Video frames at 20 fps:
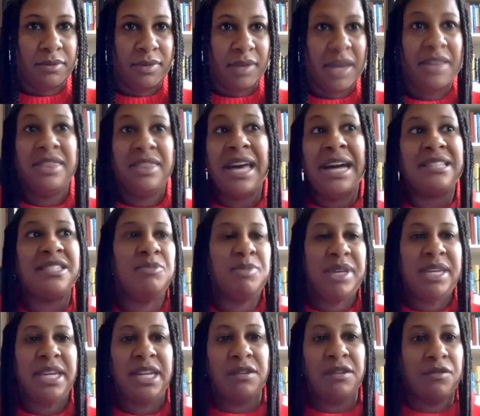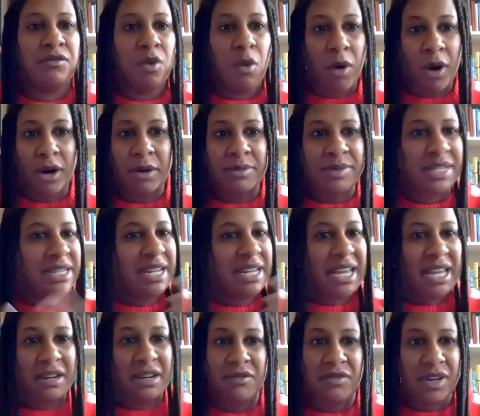that's being informed and
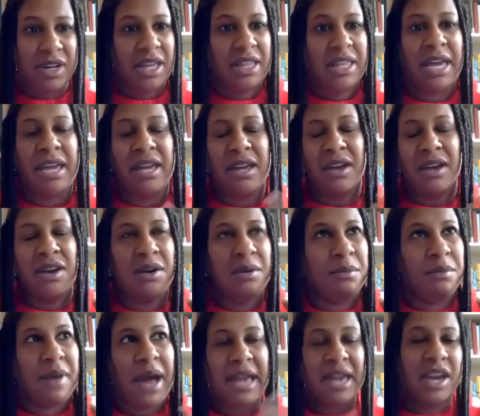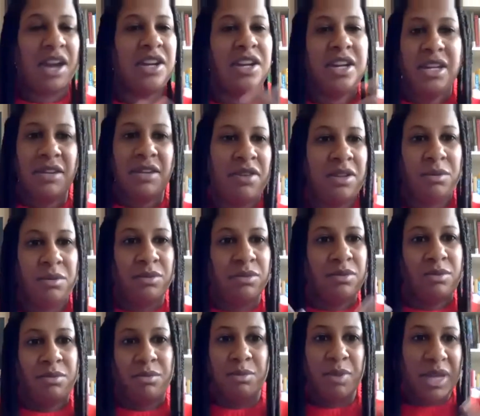infinite. Like I couldn't even
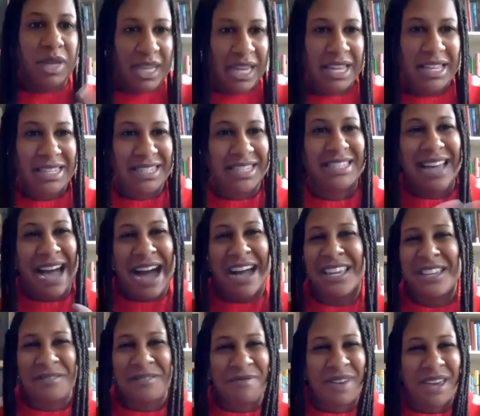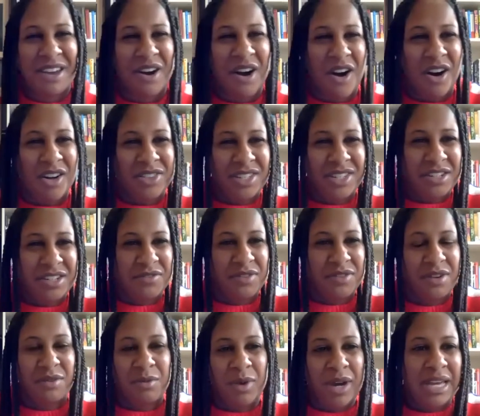begin to document all the
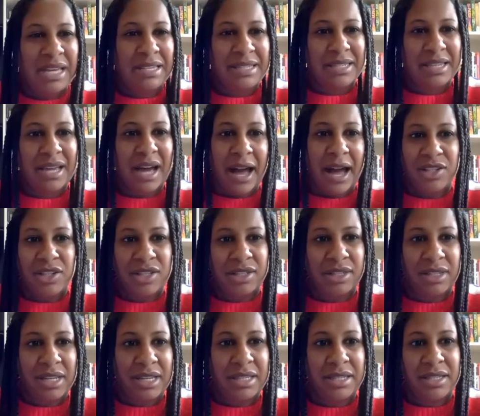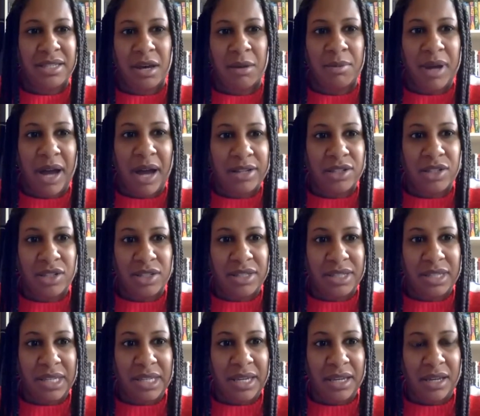different ways, consciously and
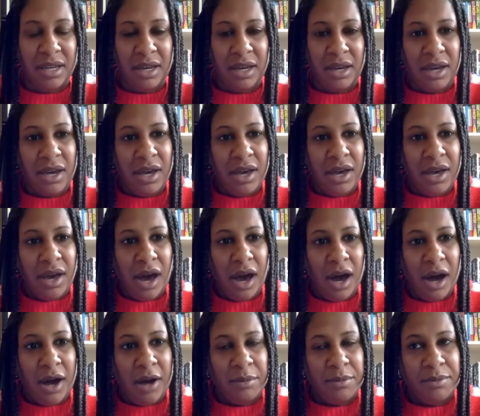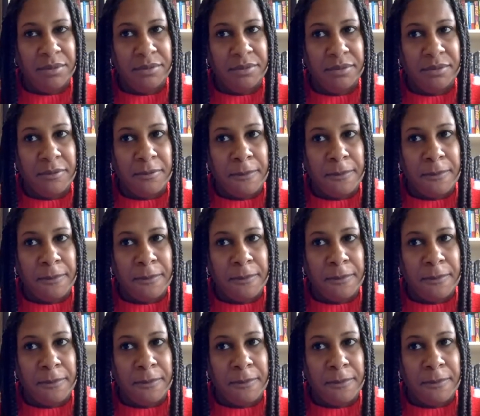subconsciously. And